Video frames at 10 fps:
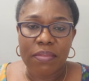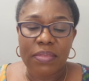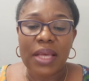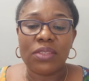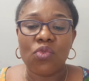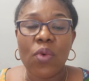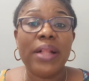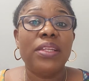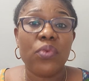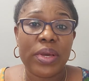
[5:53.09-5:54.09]
That
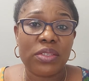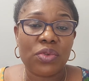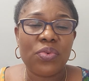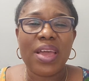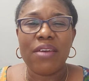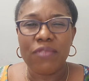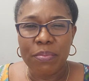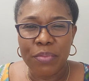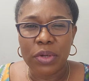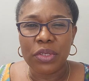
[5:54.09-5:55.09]
while they were in school,
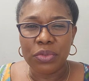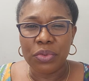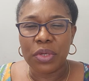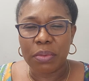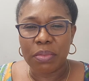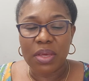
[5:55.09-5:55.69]
everybody knew him.